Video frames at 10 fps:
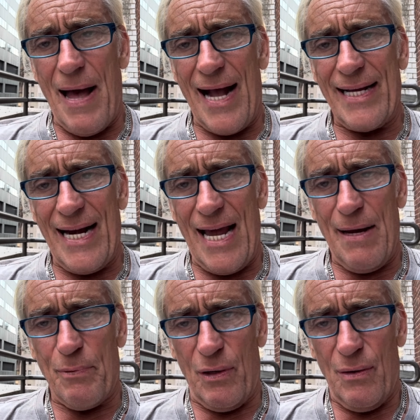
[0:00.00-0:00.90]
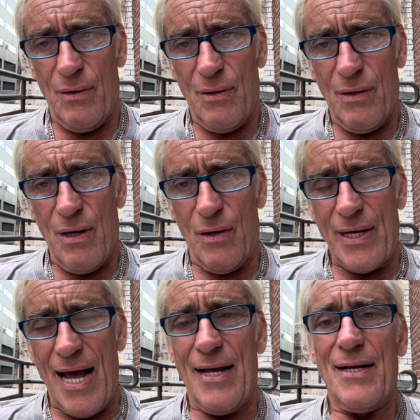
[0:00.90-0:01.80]
Back in April,
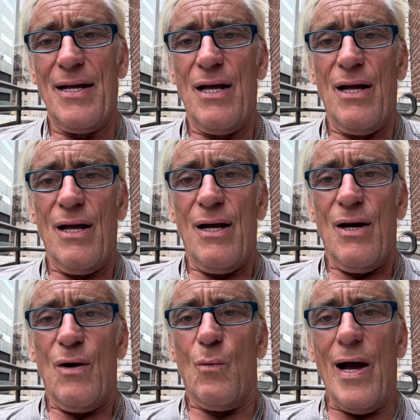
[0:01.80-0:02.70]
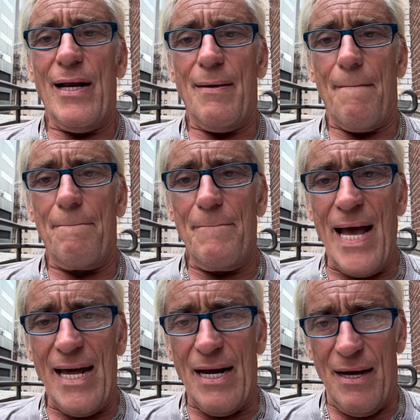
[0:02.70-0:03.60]
okay? When
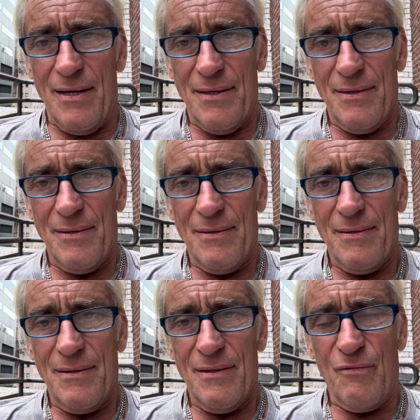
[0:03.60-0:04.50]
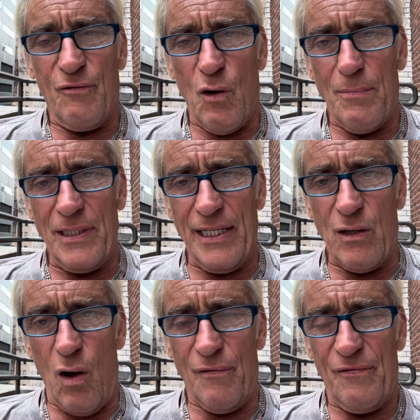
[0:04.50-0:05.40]
Meta, formerly
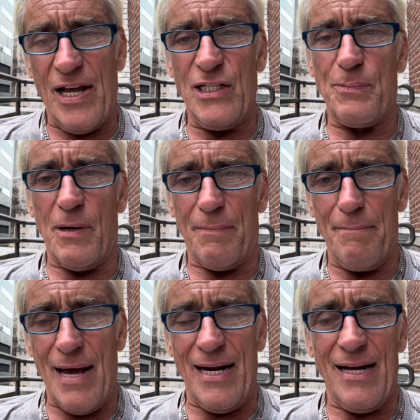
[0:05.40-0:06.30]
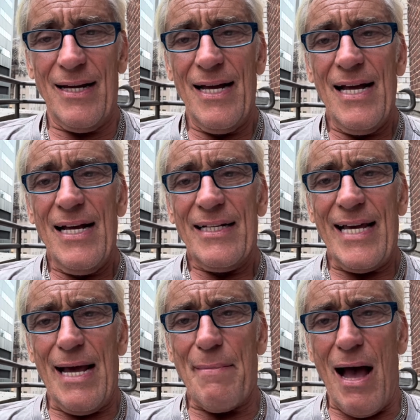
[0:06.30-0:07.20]
called Facebook, Meta
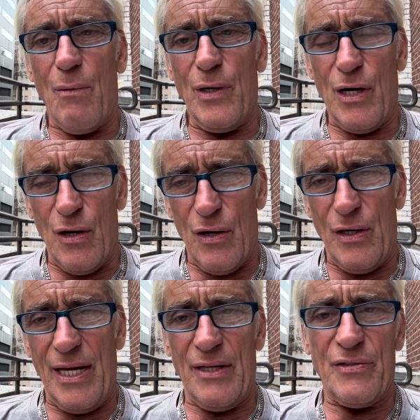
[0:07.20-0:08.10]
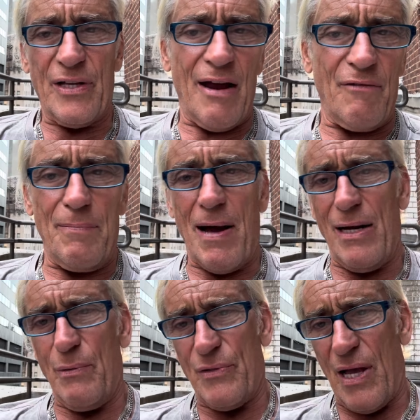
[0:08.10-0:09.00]
came out with earnings and
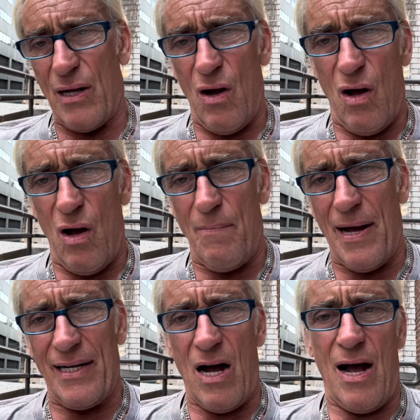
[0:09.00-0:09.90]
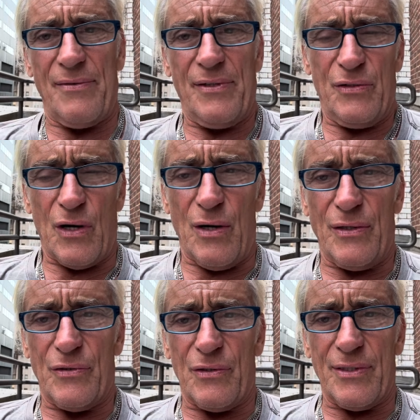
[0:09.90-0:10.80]
everybody was like, oh my God, these
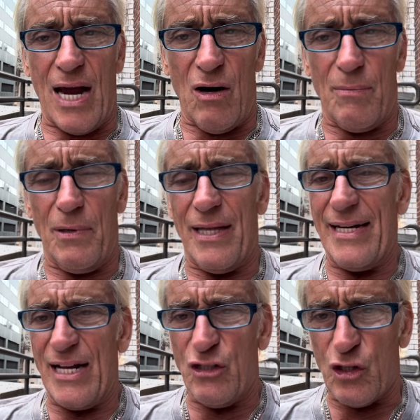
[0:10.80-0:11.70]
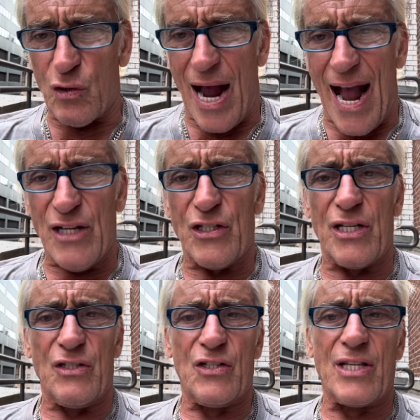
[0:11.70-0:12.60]
earnings are terrible, and they trashed
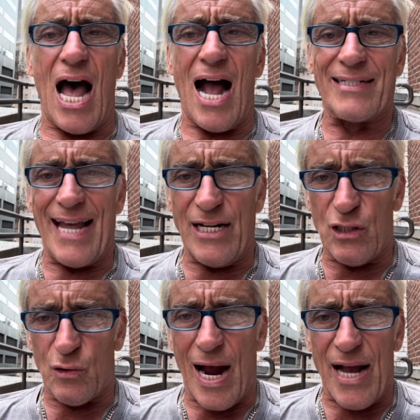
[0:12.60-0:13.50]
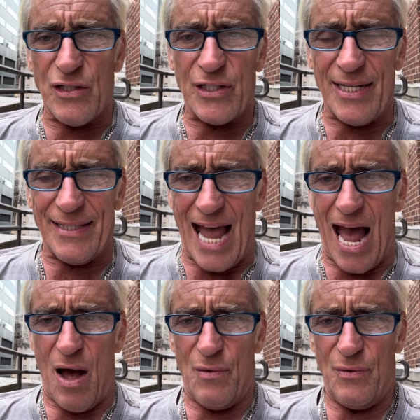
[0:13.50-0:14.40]
the stock. They crashed it
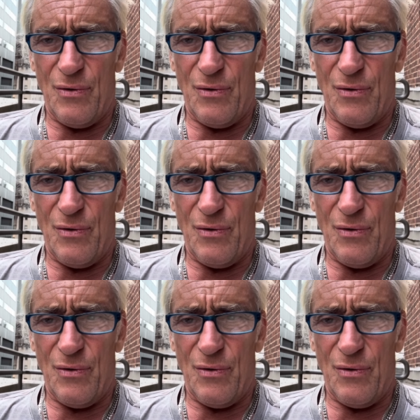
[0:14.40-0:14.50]
down.